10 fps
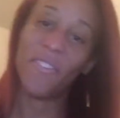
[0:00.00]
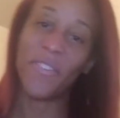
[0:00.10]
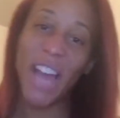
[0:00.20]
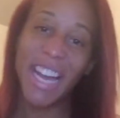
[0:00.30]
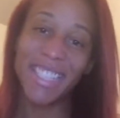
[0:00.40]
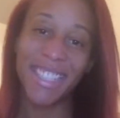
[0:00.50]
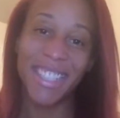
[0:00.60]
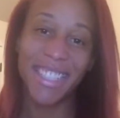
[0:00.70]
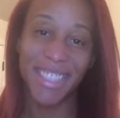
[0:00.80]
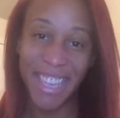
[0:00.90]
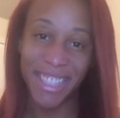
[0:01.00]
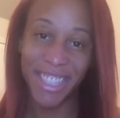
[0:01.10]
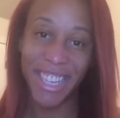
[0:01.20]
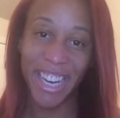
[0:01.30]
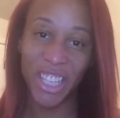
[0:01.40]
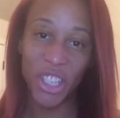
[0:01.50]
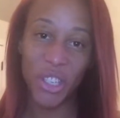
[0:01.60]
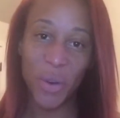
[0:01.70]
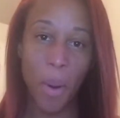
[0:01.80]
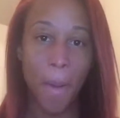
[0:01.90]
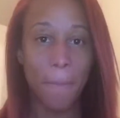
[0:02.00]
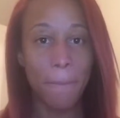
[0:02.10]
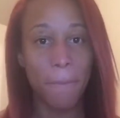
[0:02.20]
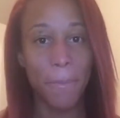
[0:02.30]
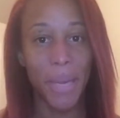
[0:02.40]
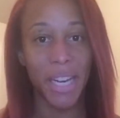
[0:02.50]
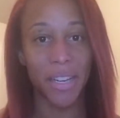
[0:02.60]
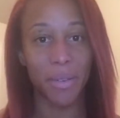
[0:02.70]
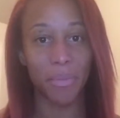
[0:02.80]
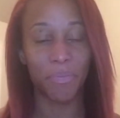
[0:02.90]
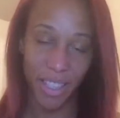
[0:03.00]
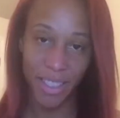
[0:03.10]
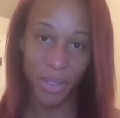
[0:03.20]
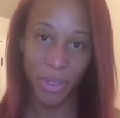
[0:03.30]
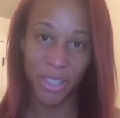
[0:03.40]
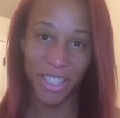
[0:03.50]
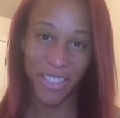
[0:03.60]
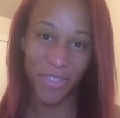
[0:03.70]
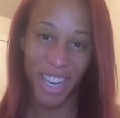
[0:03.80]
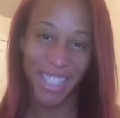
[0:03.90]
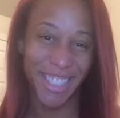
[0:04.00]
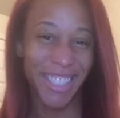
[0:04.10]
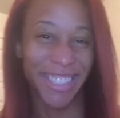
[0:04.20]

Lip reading: Fats satiate you, bam, and that's why you should eat fats.